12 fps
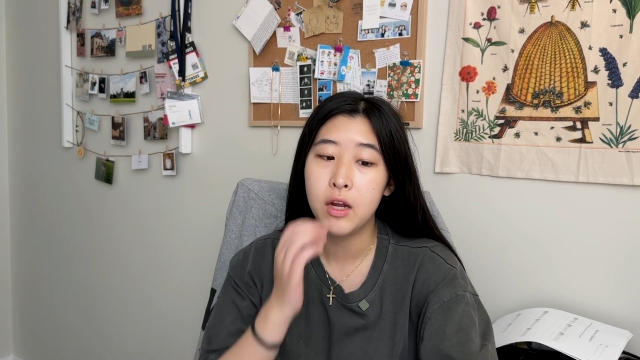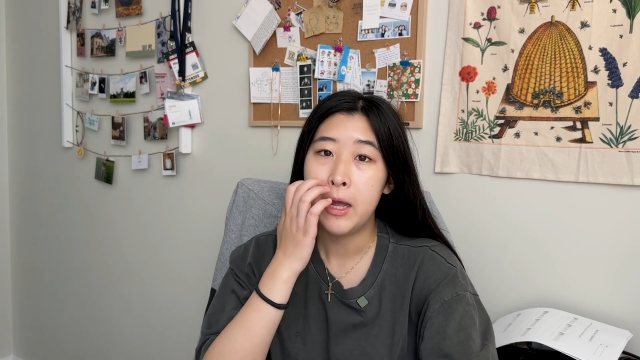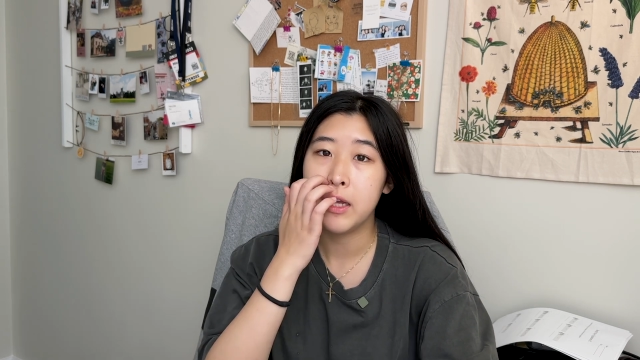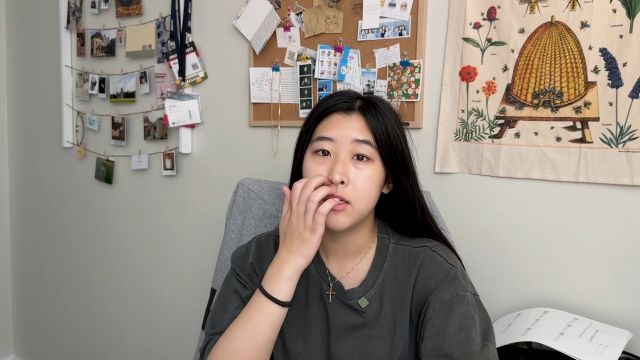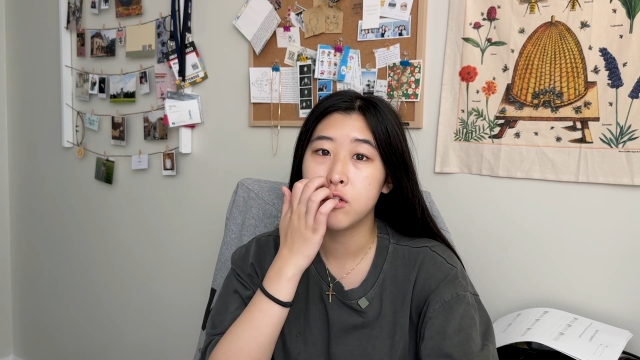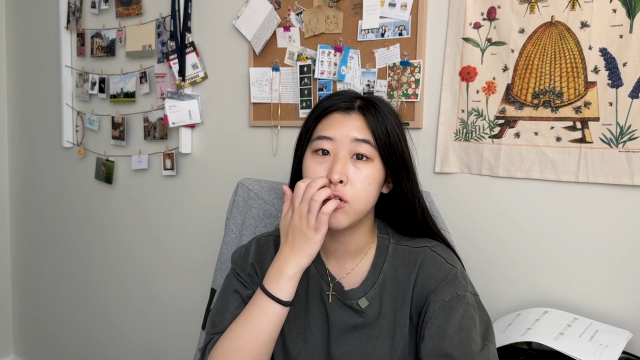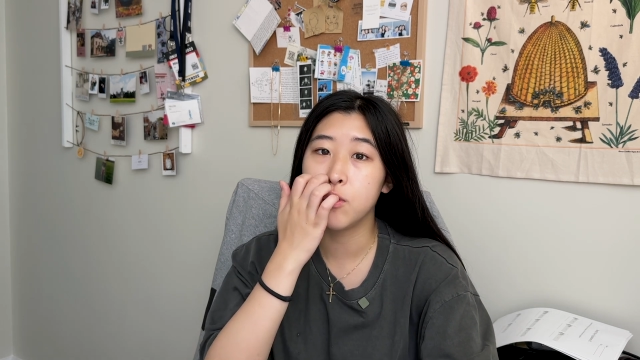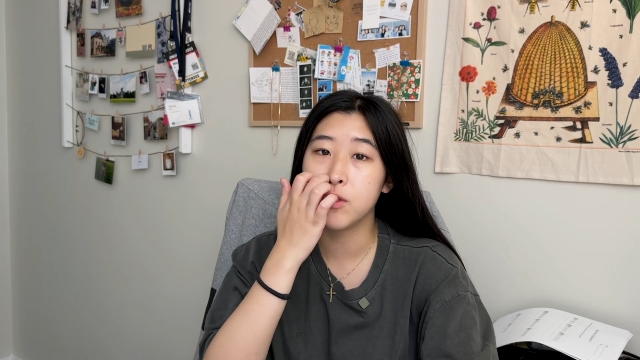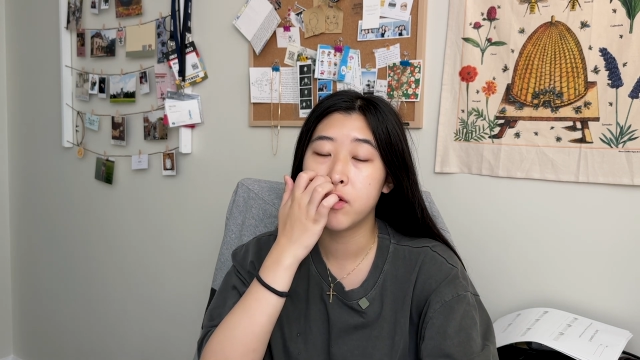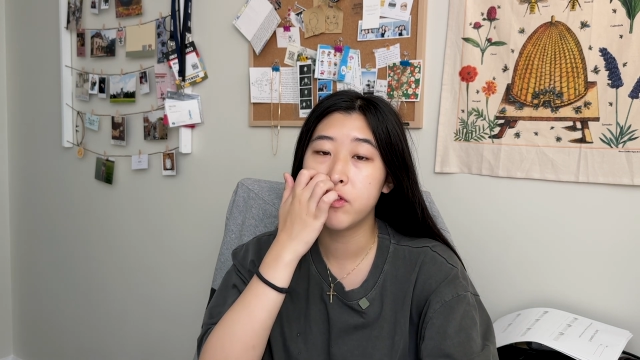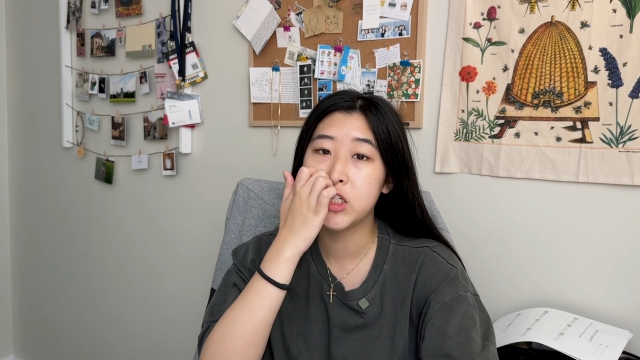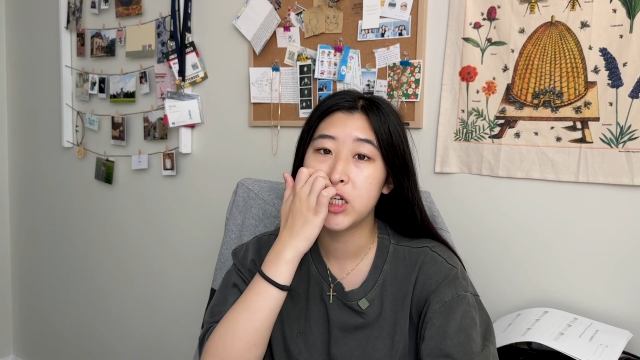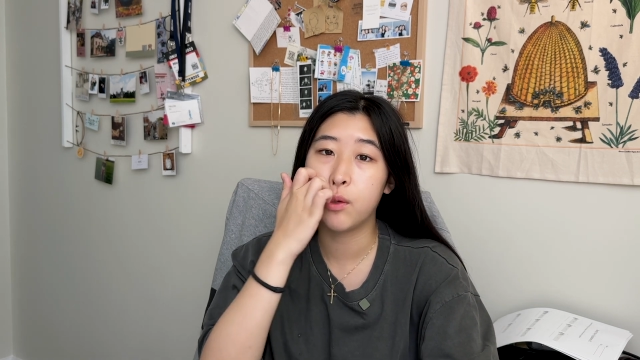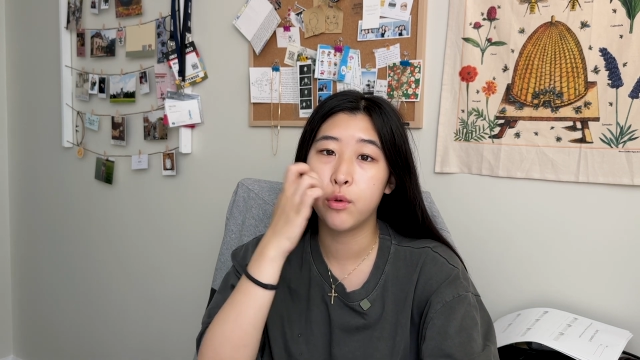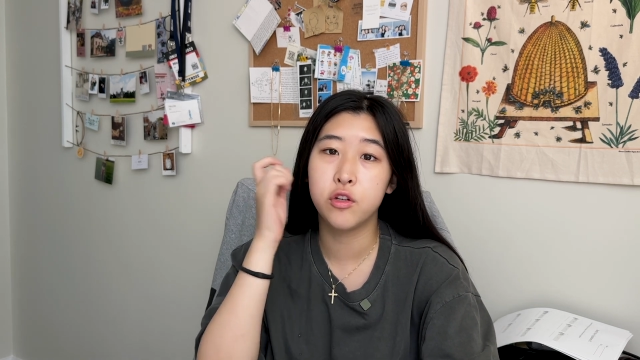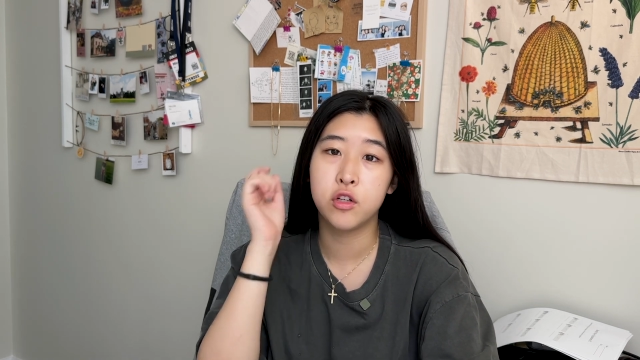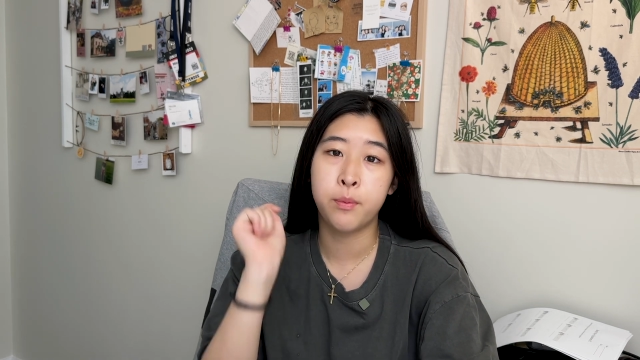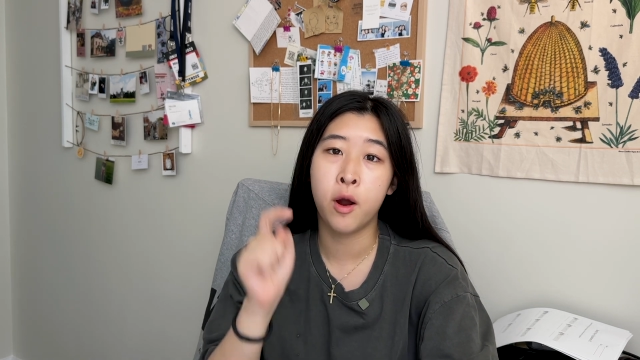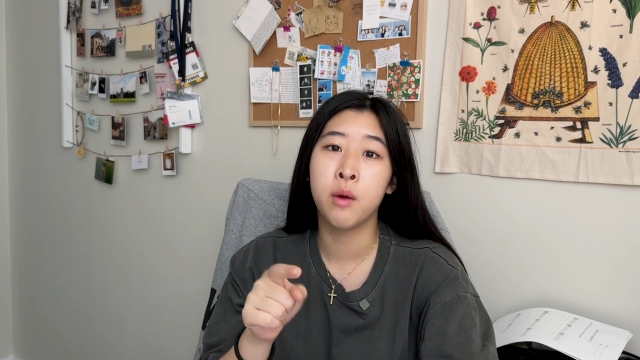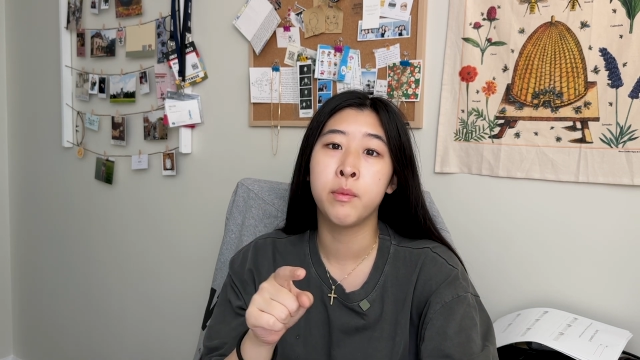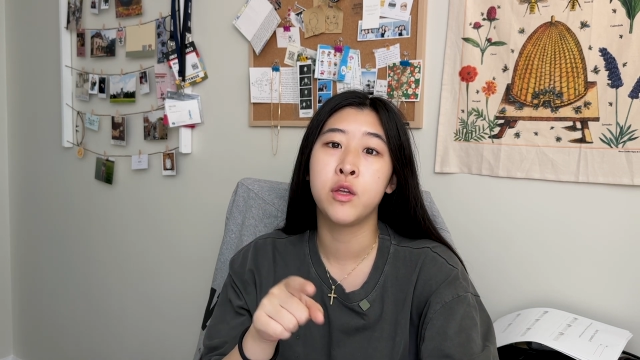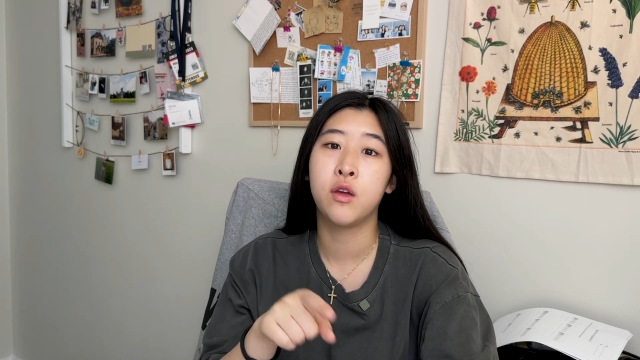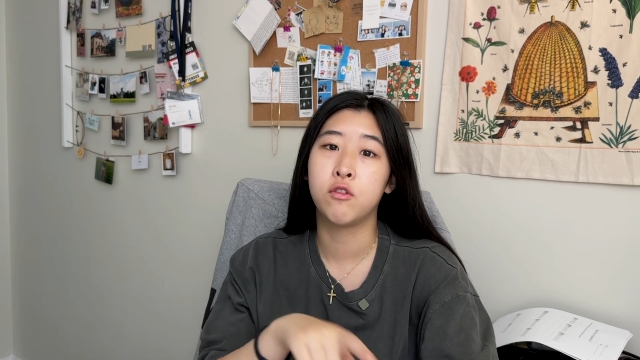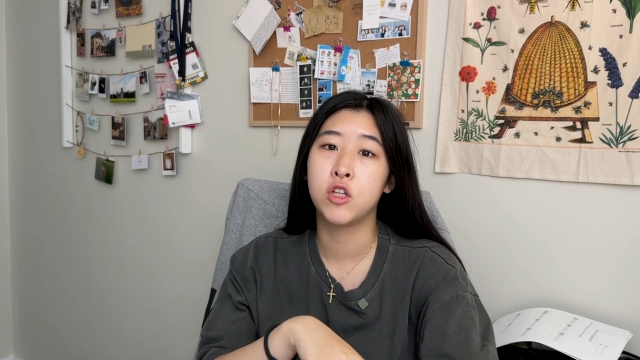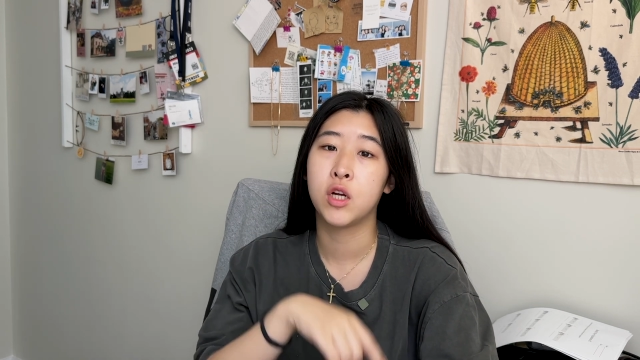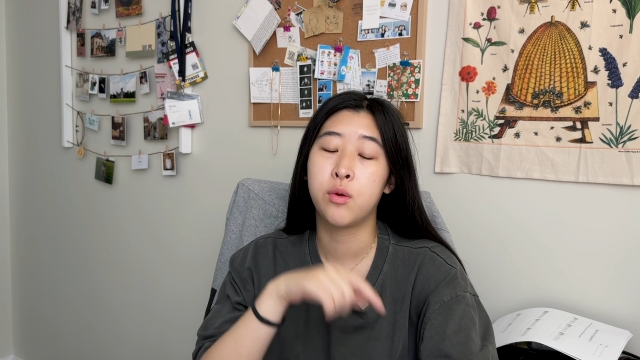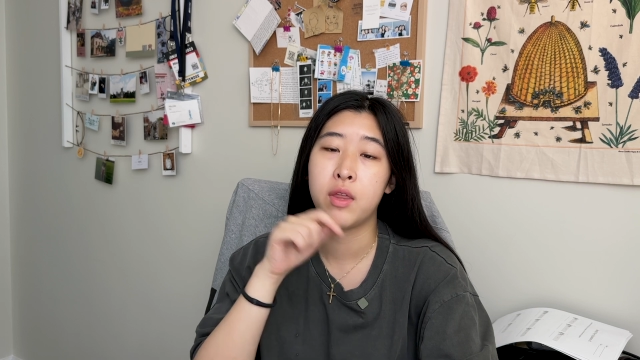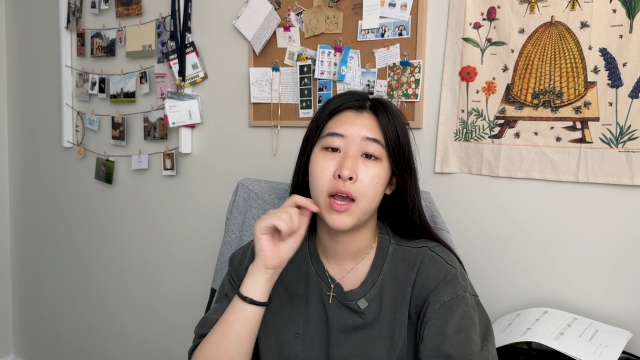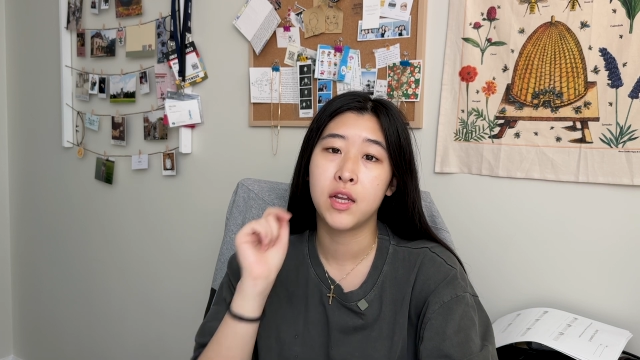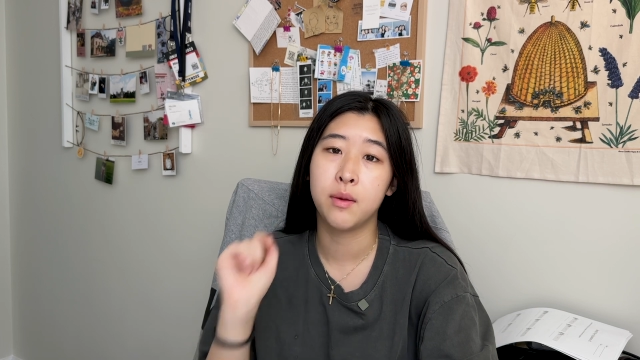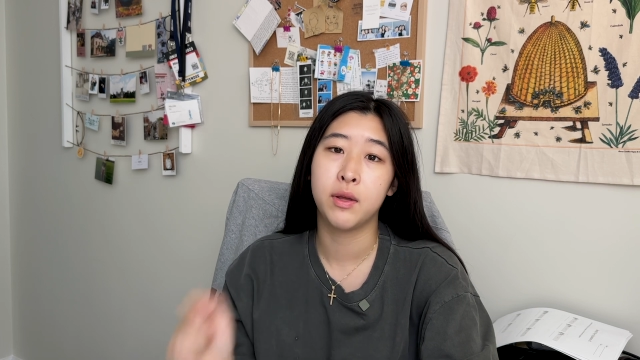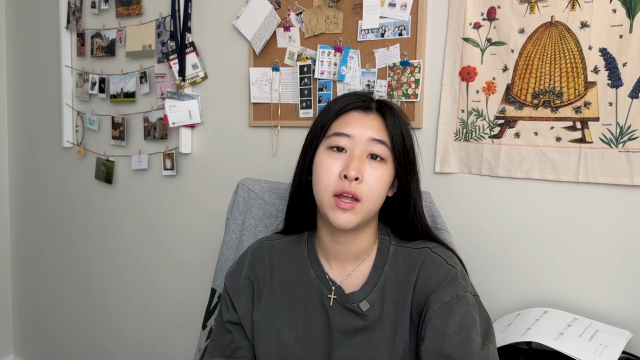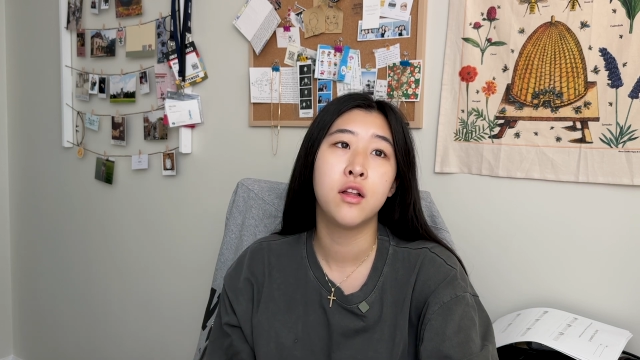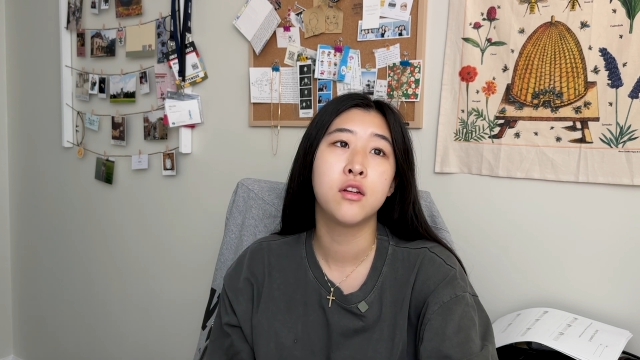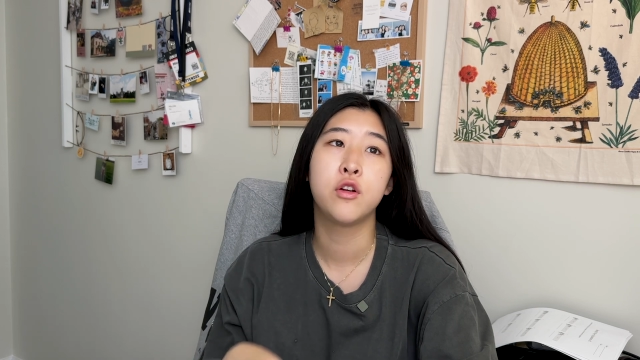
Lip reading: And so you always have to check with your department, you have to check with the academic calendar,